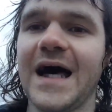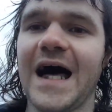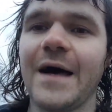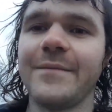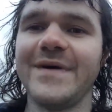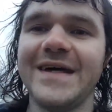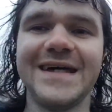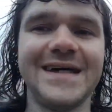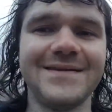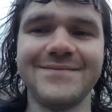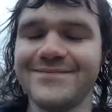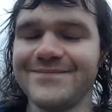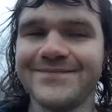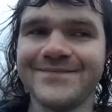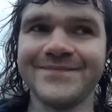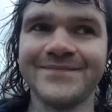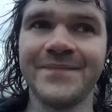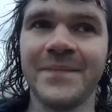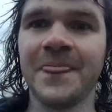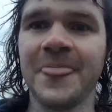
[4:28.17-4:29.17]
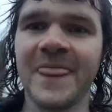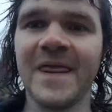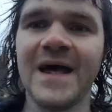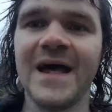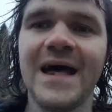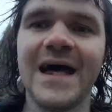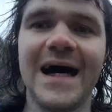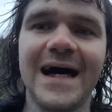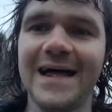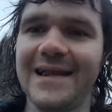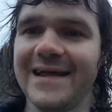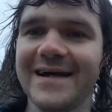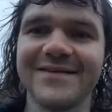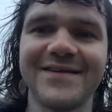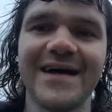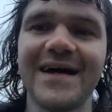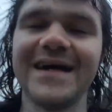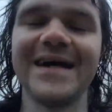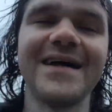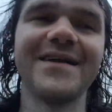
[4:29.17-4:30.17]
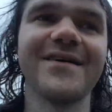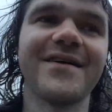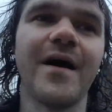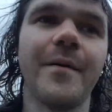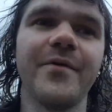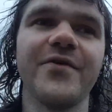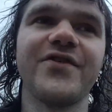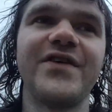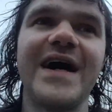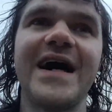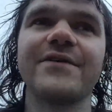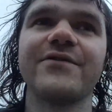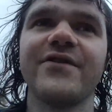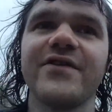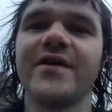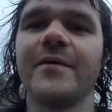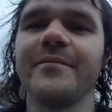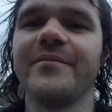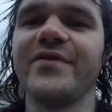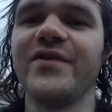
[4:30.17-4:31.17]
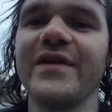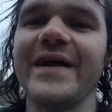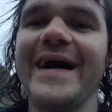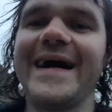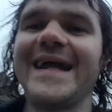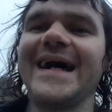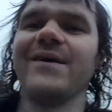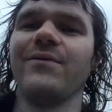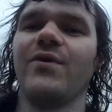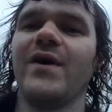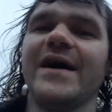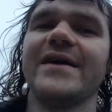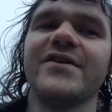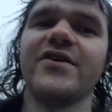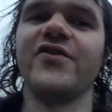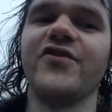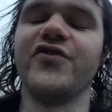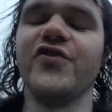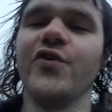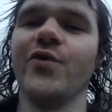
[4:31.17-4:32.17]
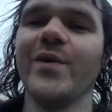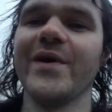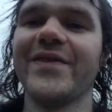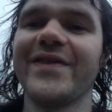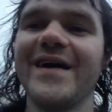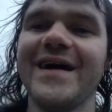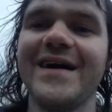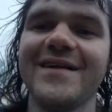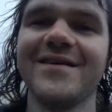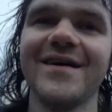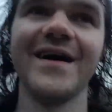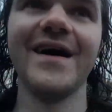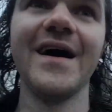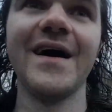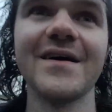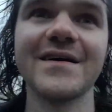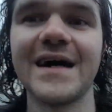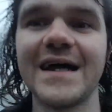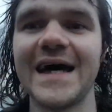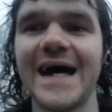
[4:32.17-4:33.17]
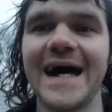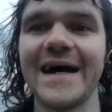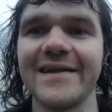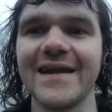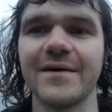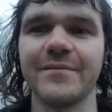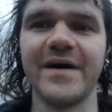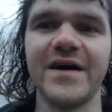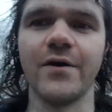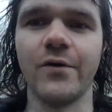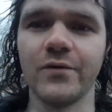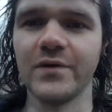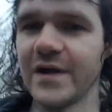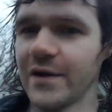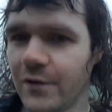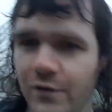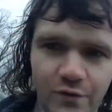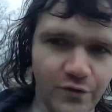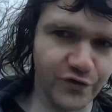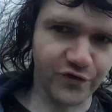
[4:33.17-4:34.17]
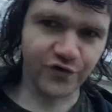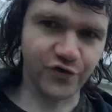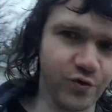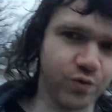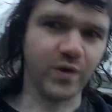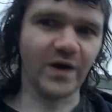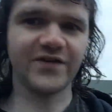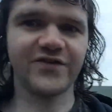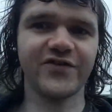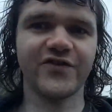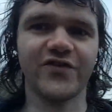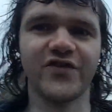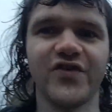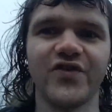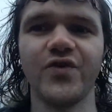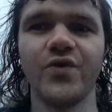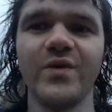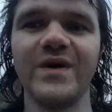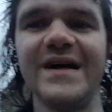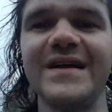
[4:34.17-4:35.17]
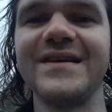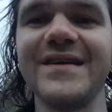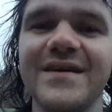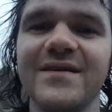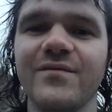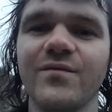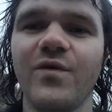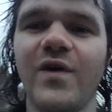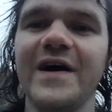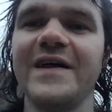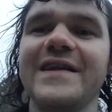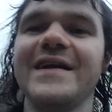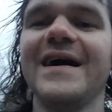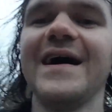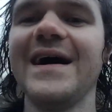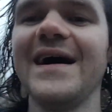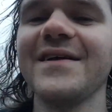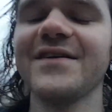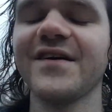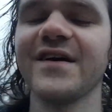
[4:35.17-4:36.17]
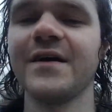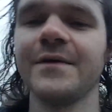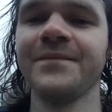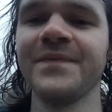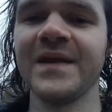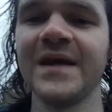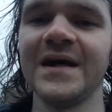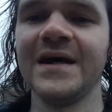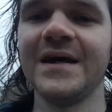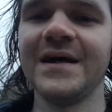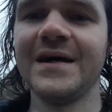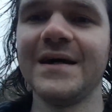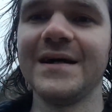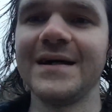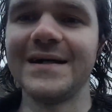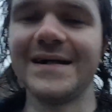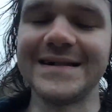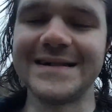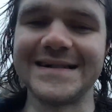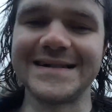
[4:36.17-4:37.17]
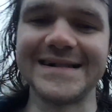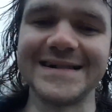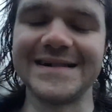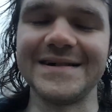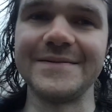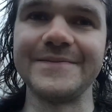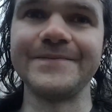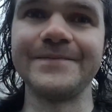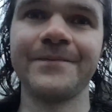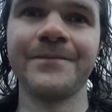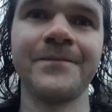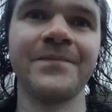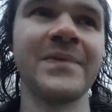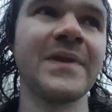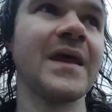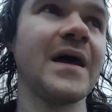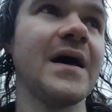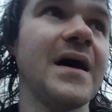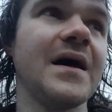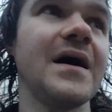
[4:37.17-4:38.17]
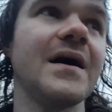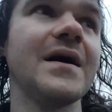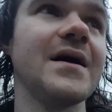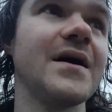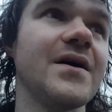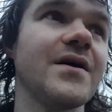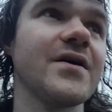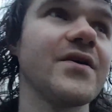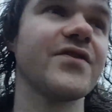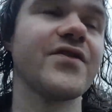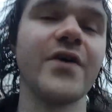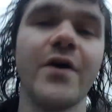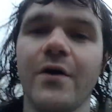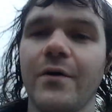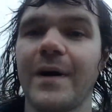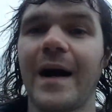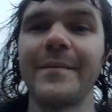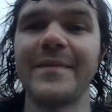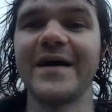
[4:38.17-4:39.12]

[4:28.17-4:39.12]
mean, like I said, I hit a couple snags with some plan I wanted to do with it. Kind of add like my own little twist to it and whatnot. So I'm